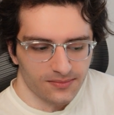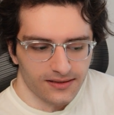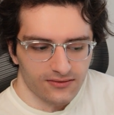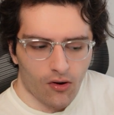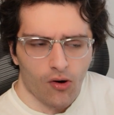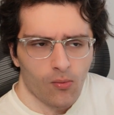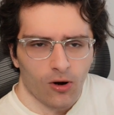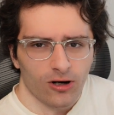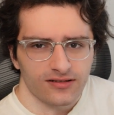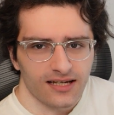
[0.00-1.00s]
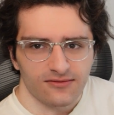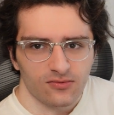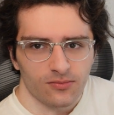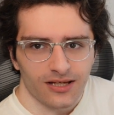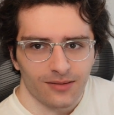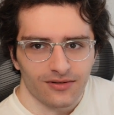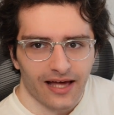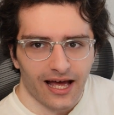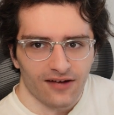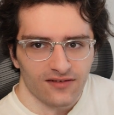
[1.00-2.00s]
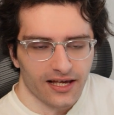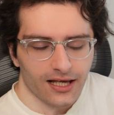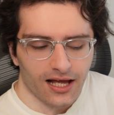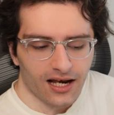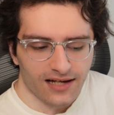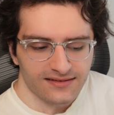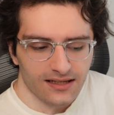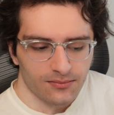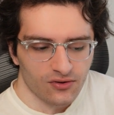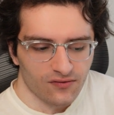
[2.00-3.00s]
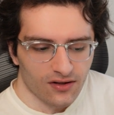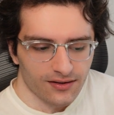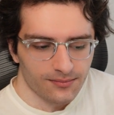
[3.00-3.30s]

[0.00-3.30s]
just because all water types will be able to have like an ice type move on